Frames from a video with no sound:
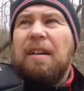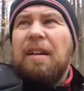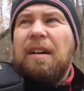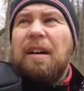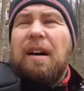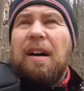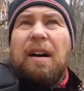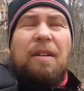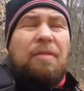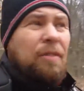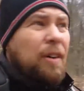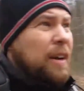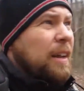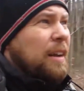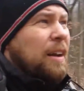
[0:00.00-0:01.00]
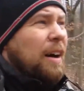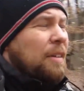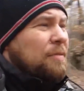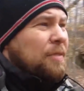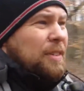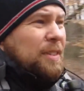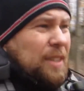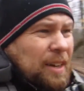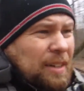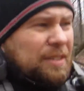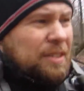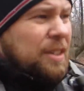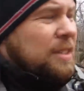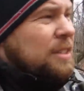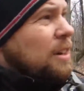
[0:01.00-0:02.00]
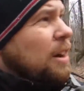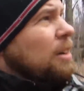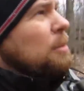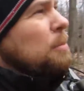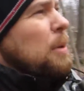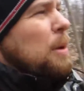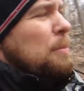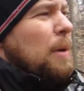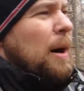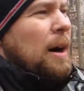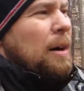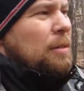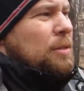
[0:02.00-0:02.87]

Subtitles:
Funny enough, the sun's just starting to peep out,